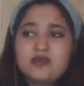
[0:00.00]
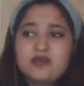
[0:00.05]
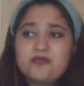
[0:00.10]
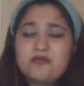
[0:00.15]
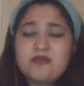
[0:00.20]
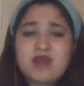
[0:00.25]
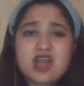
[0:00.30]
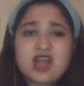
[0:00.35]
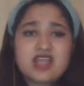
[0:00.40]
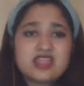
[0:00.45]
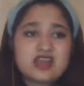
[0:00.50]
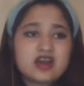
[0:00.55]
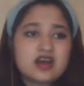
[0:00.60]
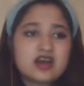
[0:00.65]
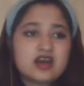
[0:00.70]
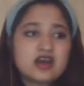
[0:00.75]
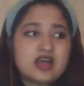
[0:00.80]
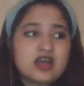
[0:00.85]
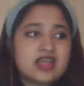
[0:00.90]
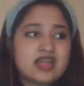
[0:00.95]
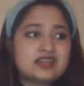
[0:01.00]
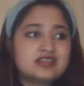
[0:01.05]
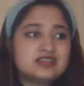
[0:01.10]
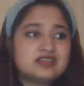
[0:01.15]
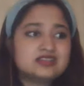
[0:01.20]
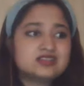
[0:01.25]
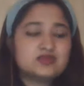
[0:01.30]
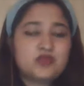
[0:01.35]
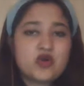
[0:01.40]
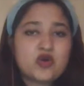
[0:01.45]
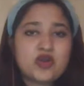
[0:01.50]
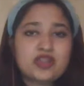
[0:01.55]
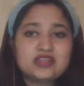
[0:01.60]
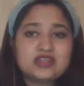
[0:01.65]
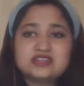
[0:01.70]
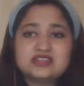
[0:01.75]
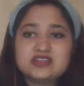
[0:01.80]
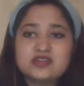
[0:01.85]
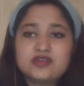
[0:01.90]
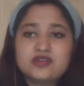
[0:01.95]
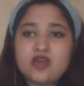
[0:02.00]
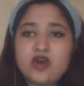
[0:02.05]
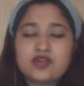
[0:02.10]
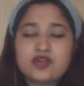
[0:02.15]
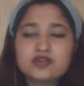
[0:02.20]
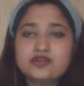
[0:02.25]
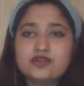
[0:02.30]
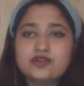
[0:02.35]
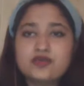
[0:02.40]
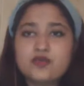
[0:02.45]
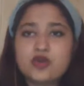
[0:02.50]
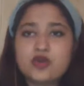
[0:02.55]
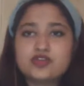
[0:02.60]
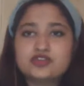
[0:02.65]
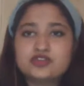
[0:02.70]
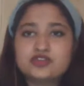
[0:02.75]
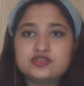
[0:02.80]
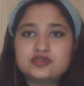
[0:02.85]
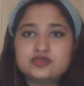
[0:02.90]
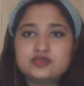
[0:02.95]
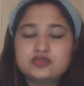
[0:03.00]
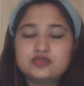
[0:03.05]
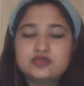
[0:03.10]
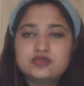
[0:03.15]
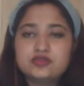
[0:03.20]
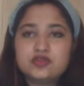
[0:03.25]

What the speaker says: Maya, at this point, did not know what to do.